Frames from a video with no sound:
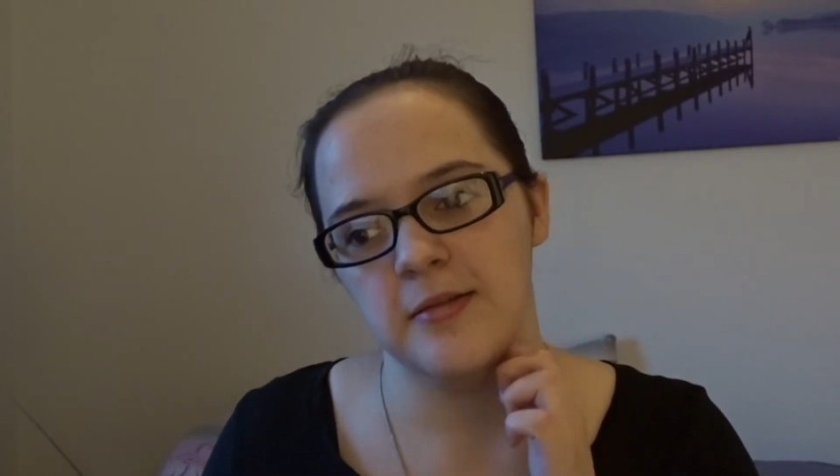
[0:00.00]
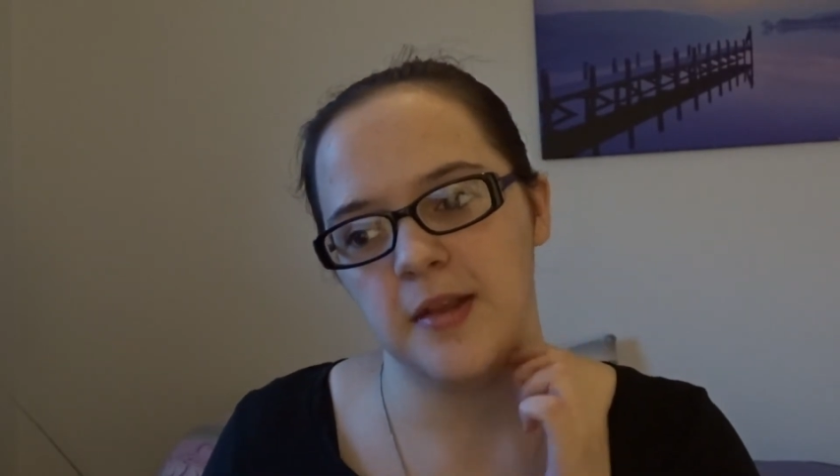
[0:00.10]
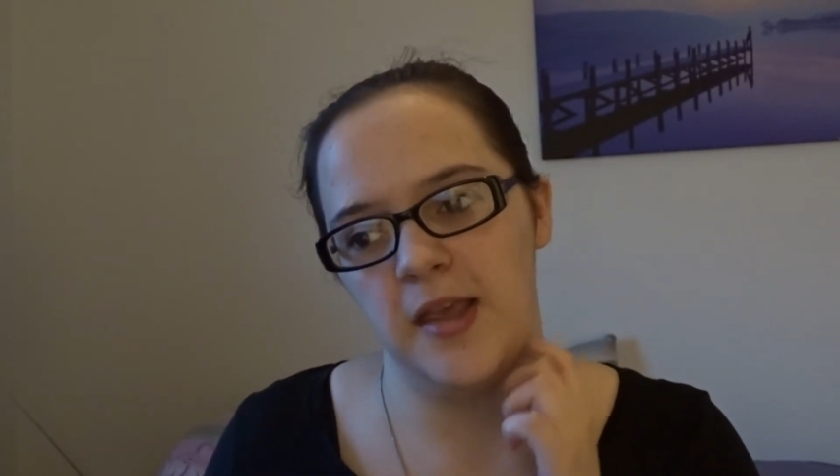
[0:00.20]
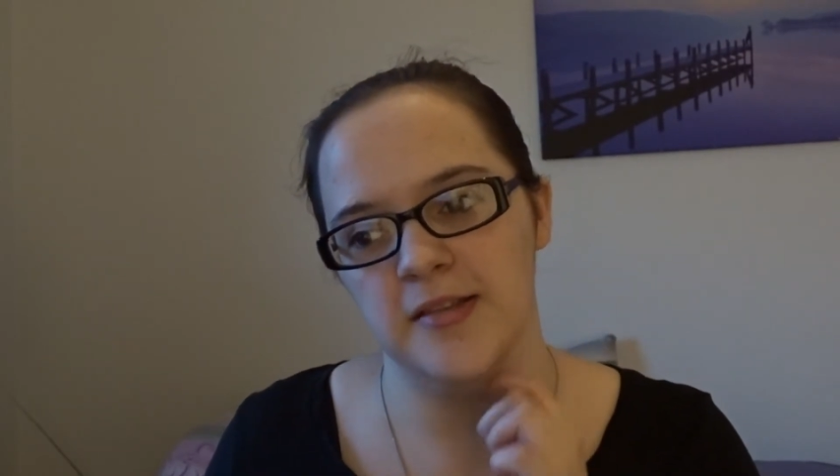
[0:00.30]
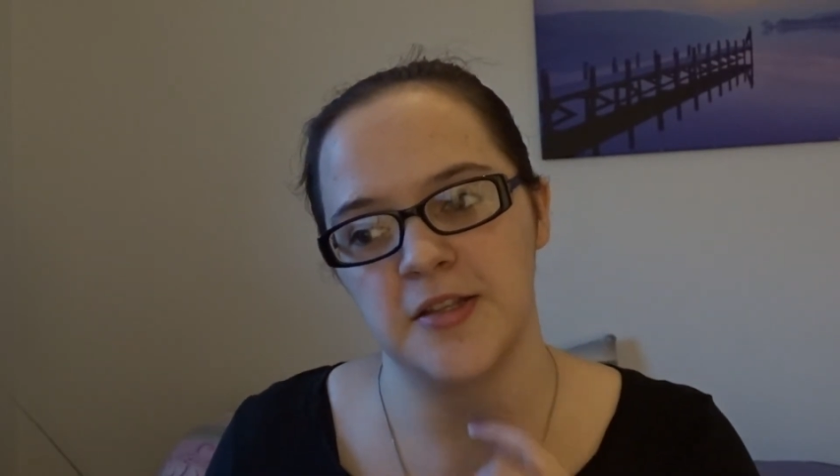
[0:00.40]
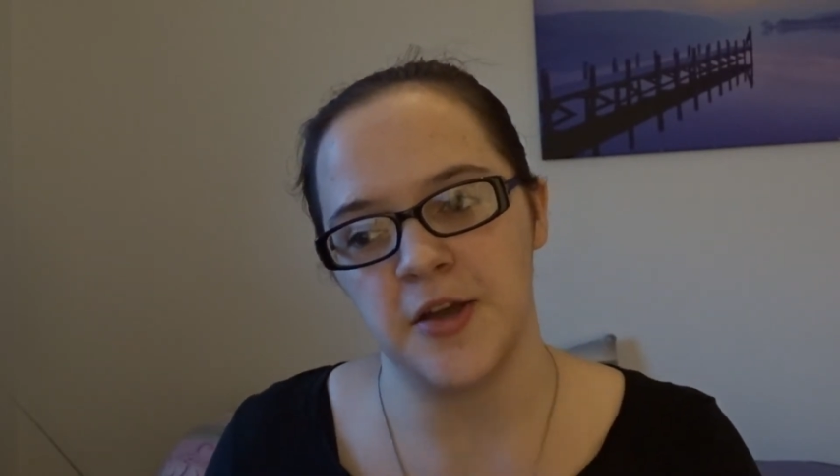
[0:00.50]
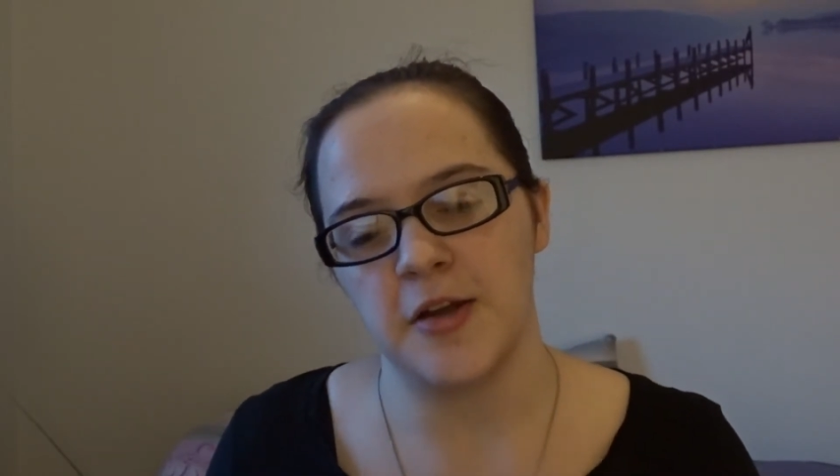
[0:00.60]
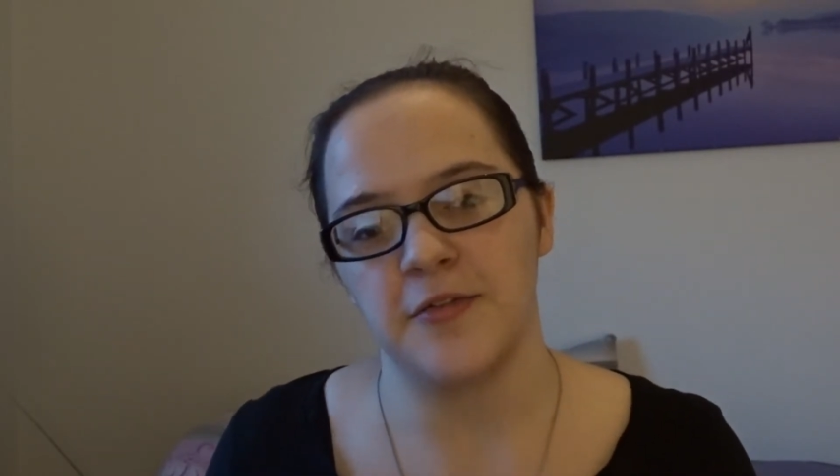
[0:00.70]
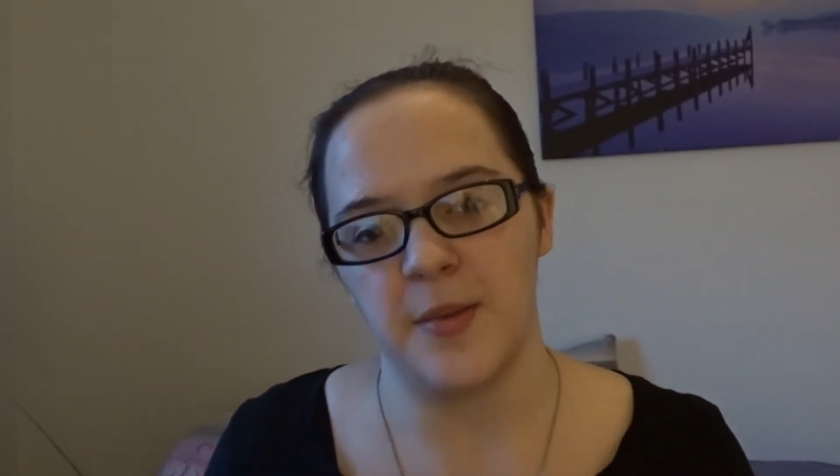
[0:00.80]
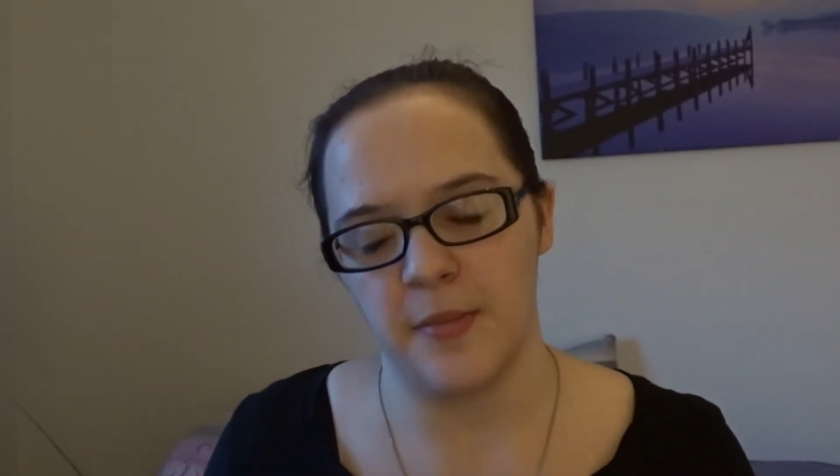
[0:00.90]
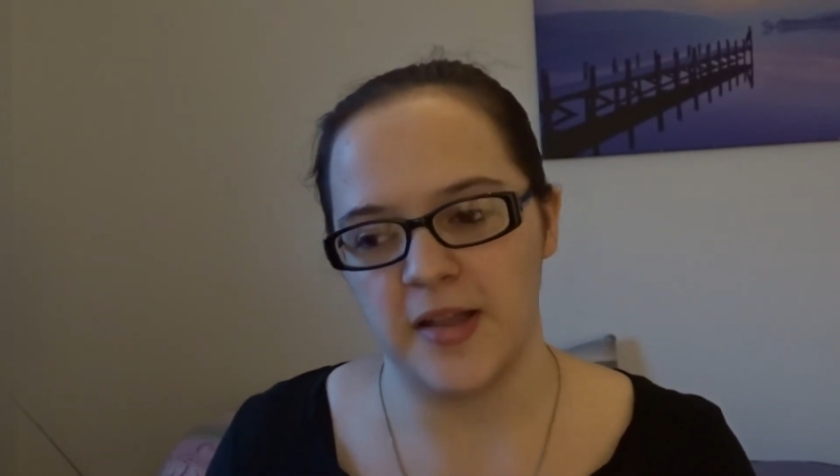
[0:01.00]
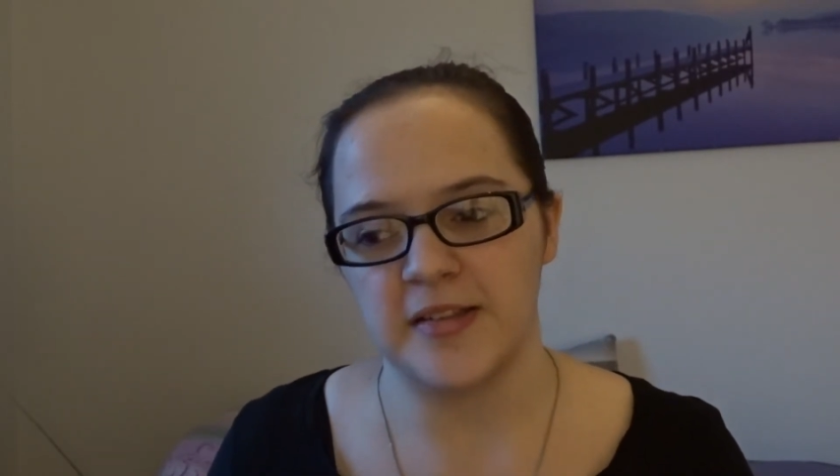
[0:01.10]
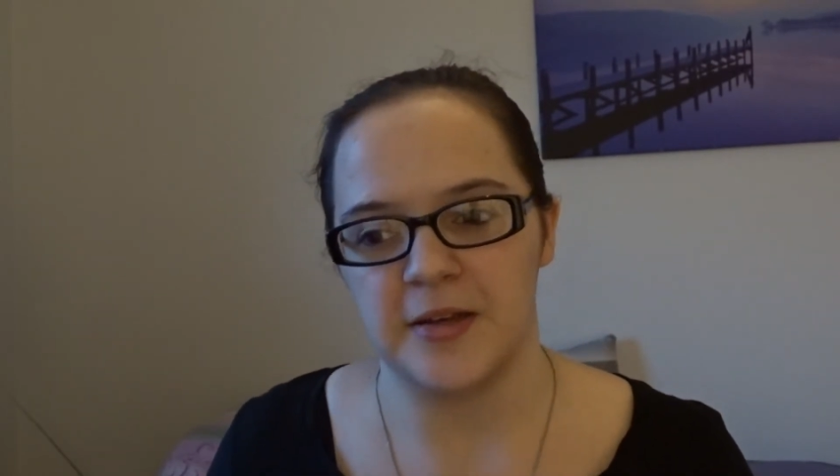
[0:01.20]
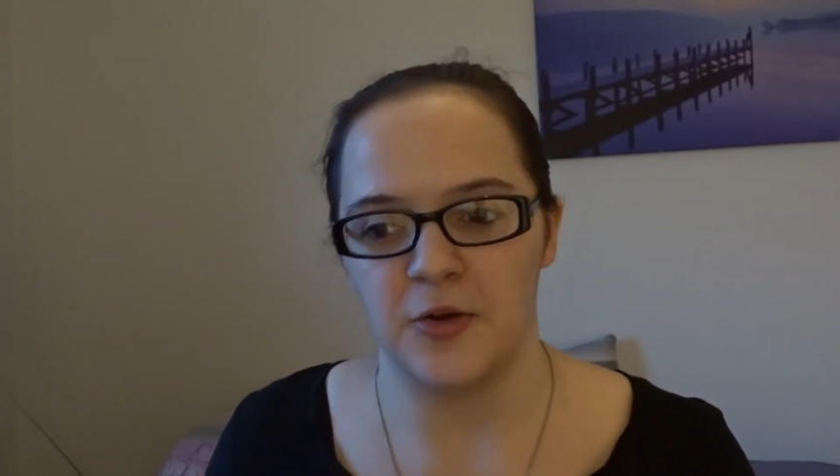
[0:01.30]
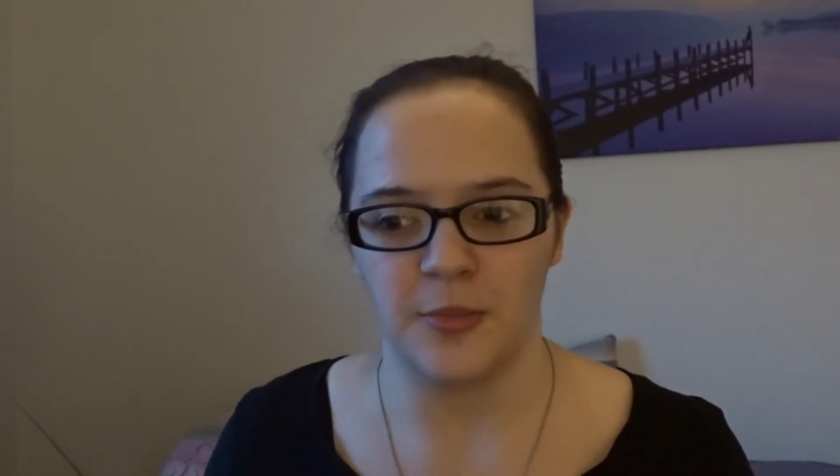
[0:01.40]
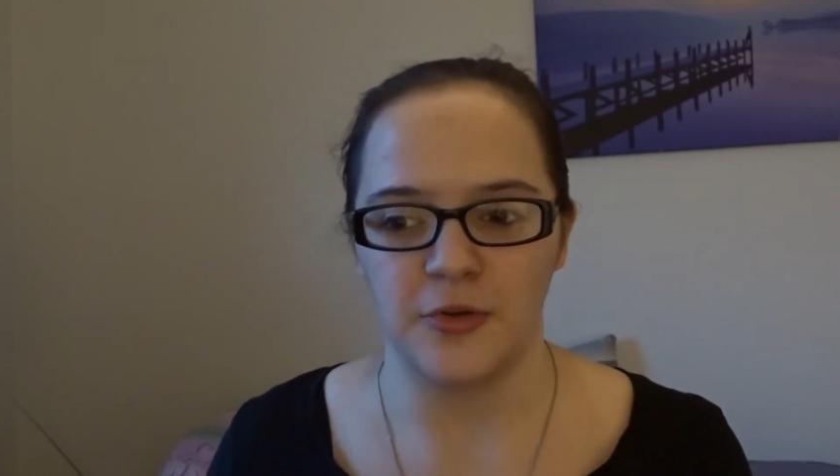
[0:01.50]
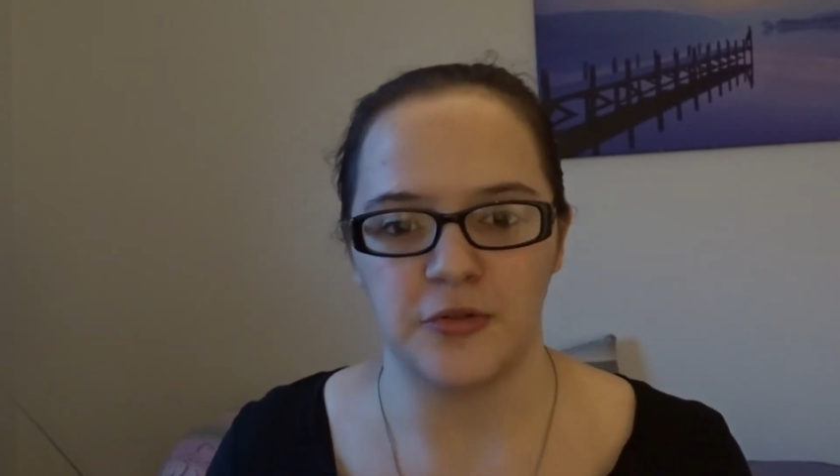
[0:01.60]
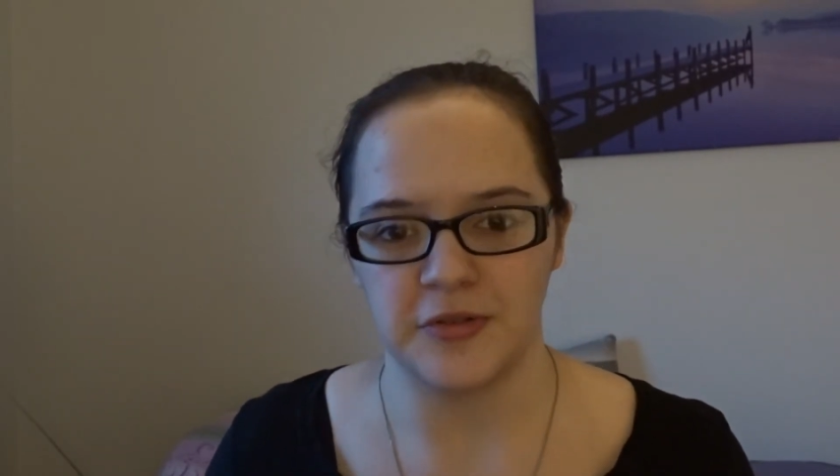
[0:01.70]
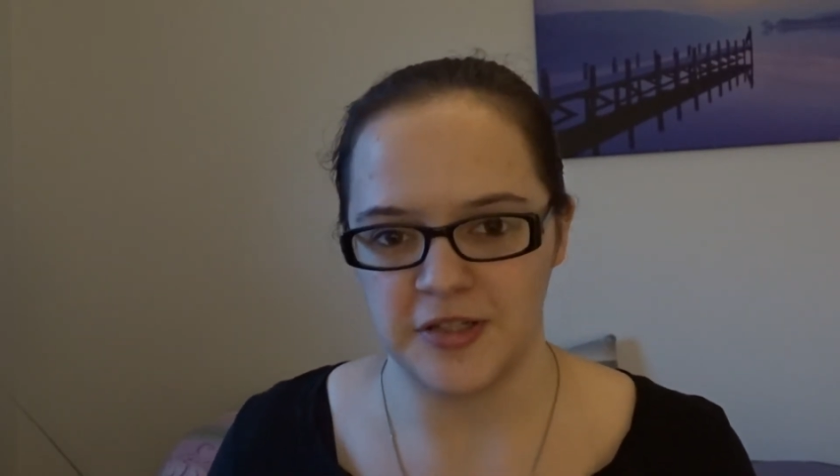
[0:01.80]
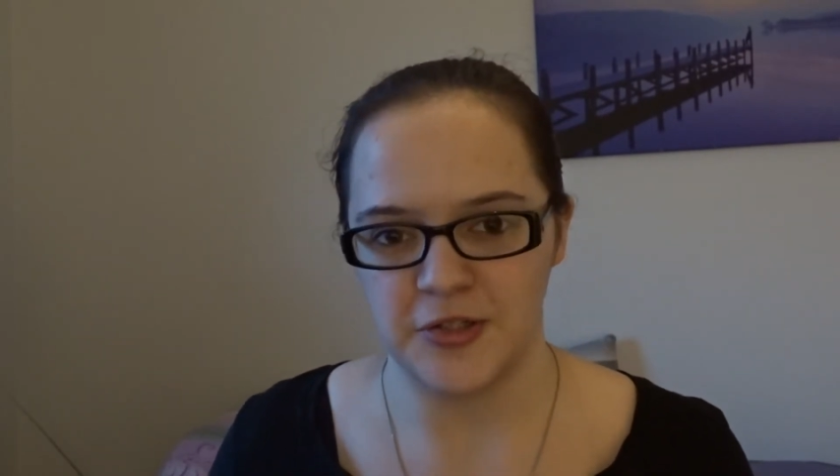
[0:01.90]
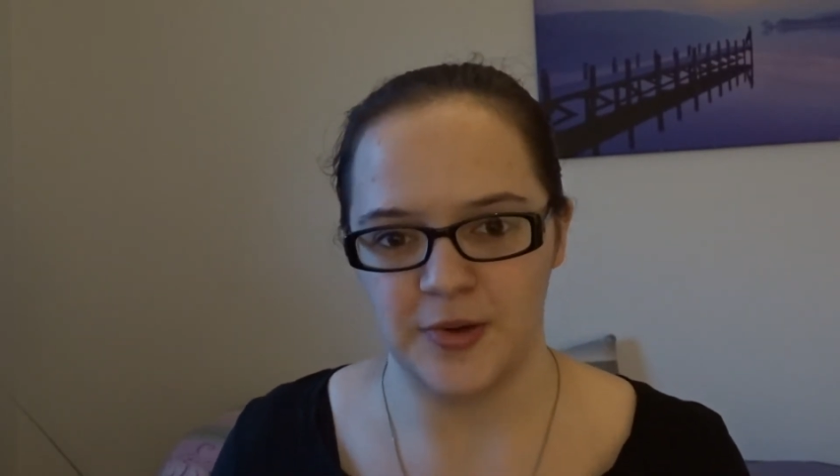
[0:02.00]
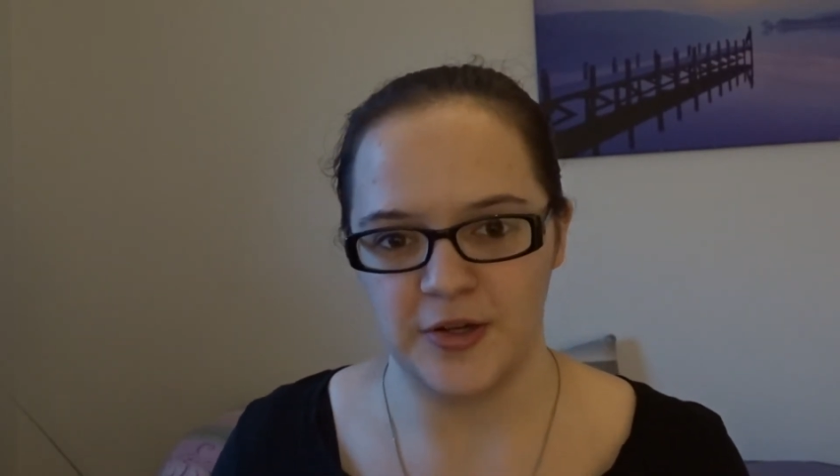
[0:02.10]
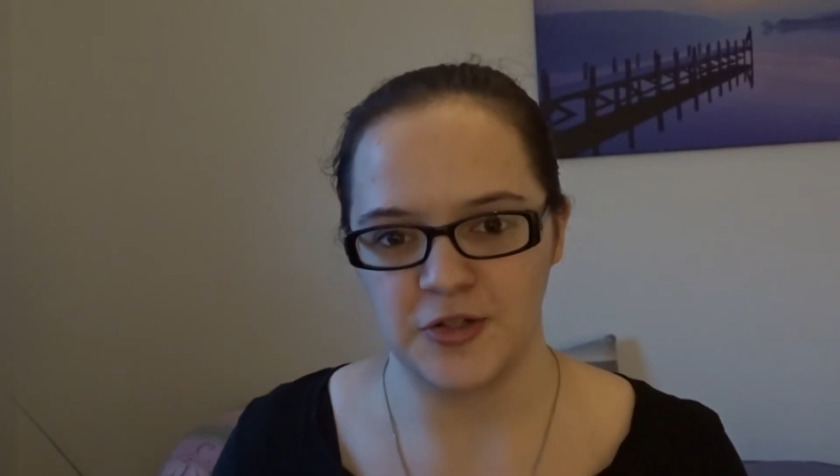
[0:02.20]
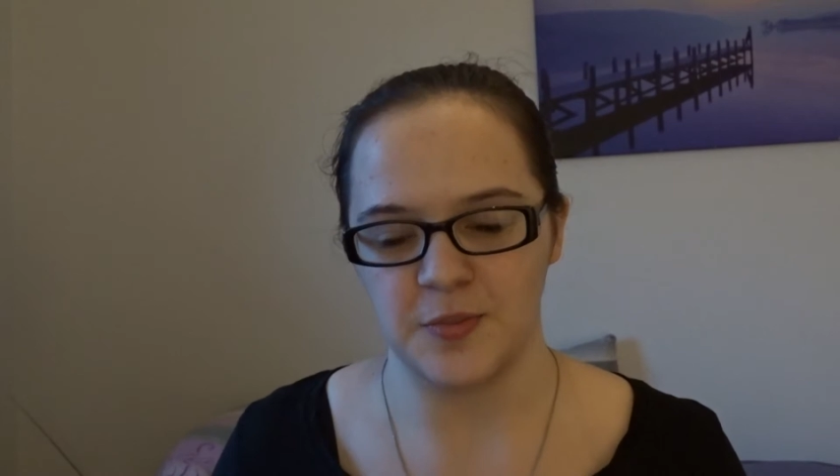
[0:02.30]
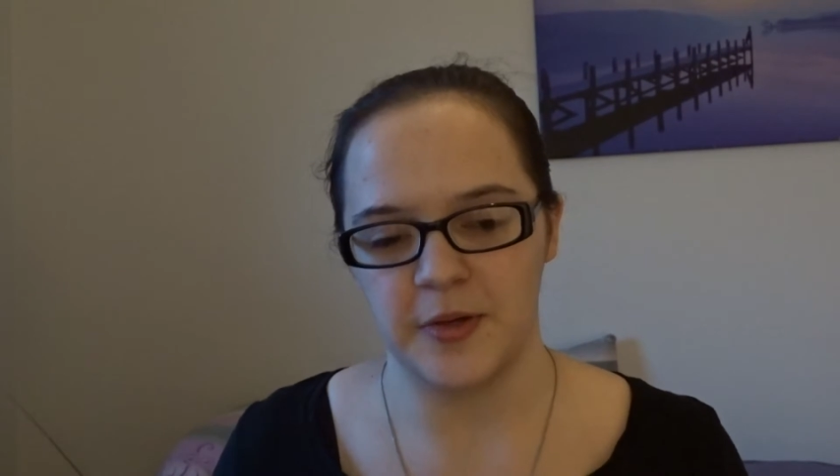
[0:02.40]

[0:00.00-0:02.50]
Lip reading: is the turn of their mindset or emotional situation,